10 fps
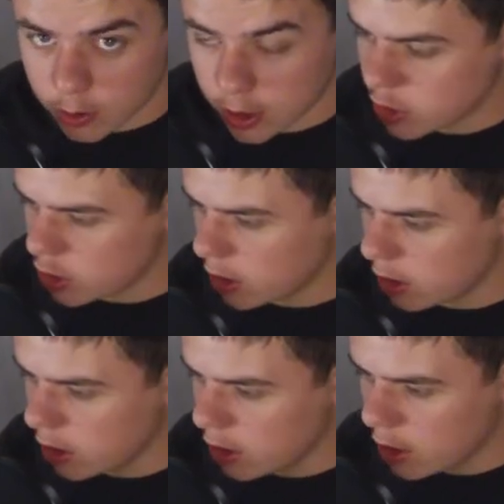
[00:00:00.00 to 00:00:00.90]

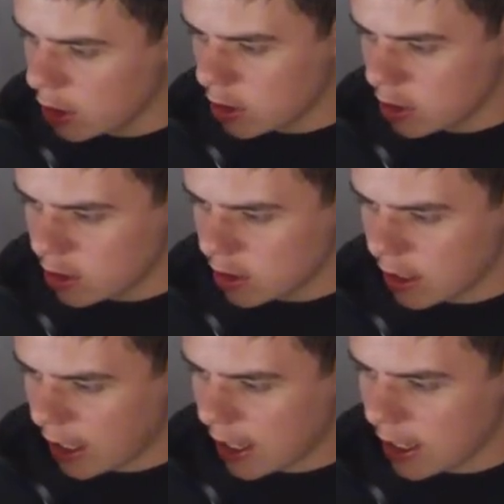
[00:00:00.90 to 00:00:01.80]
question
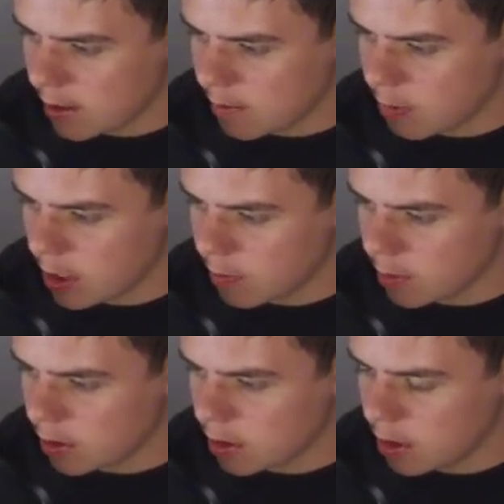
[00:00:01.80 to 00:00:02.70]
that
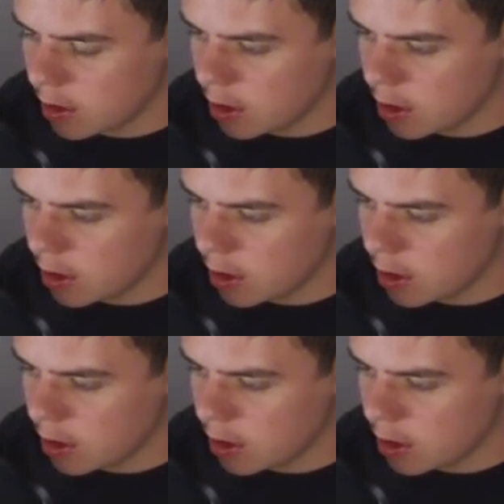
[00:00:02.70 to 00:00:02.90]
people